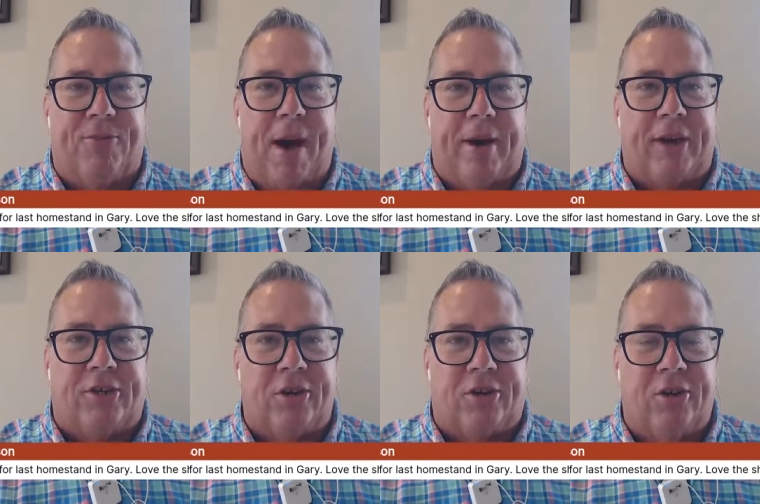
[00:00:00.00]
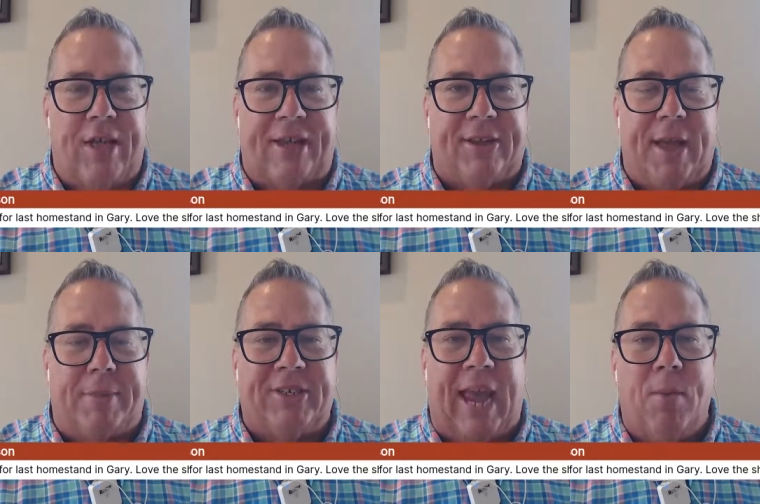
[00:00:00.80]
Monarchs took 2 last night. That
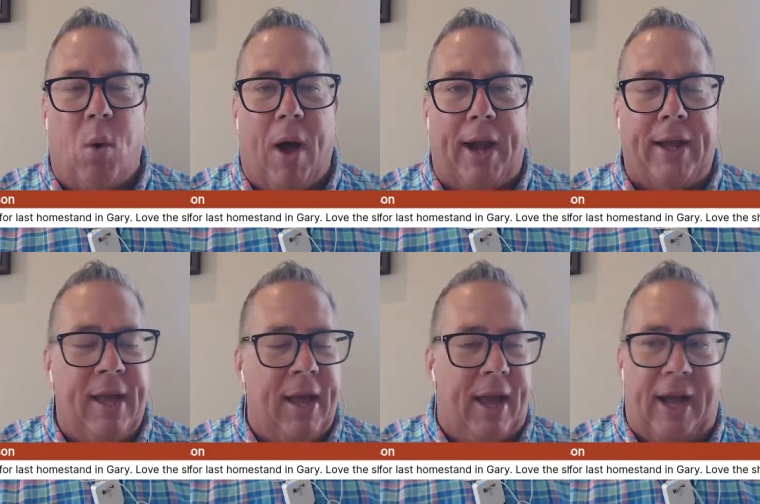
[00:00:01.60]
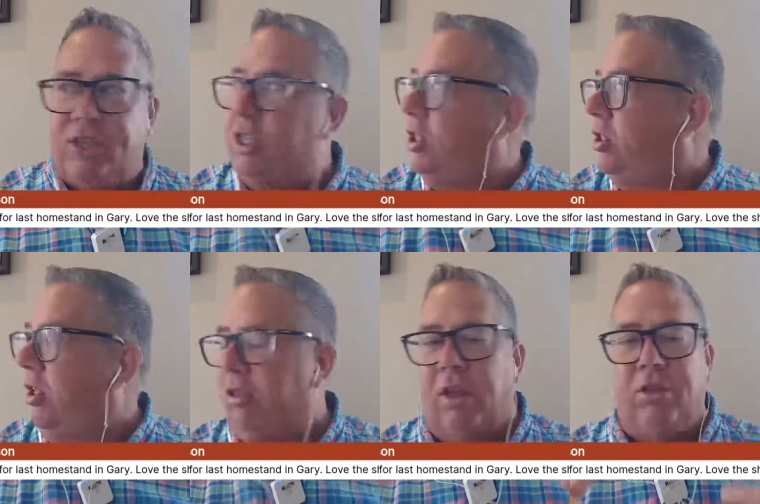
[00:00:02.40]
was game 1. Just
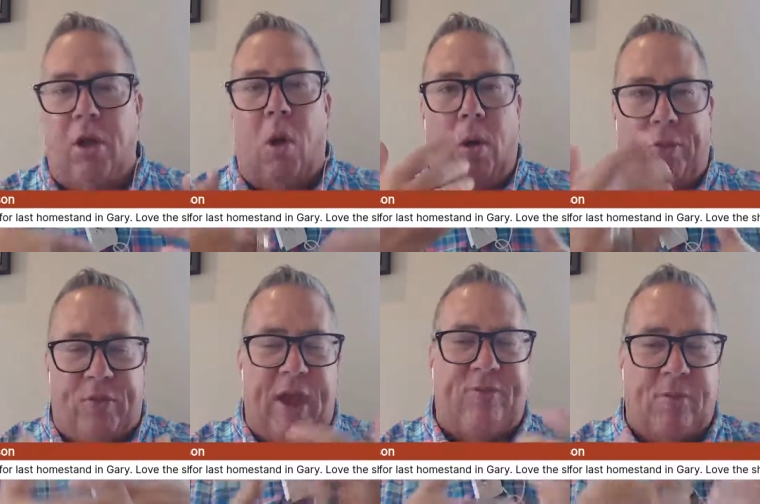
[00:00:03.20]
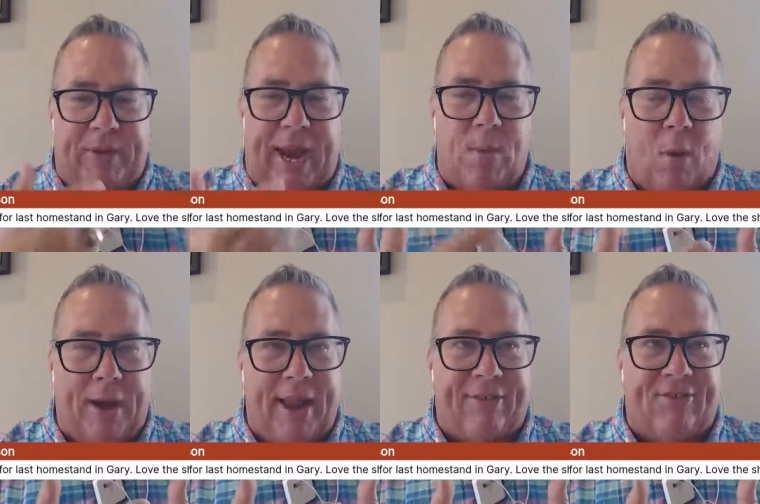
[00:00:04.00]
the whole thing from game
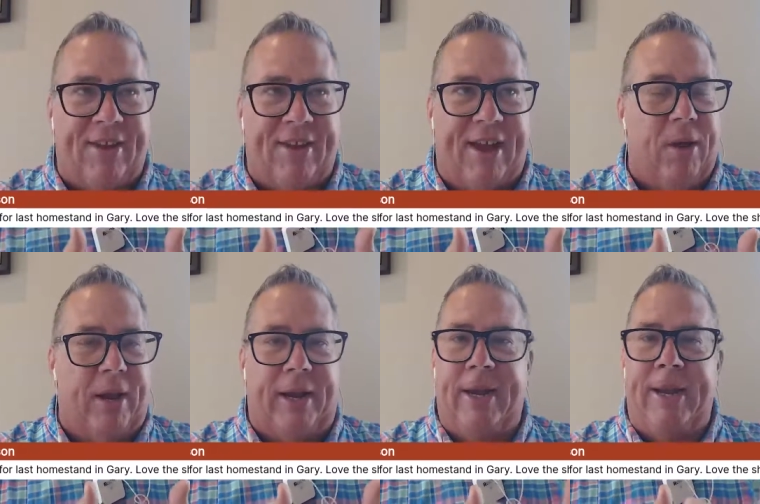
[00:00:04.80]
1 last night, really.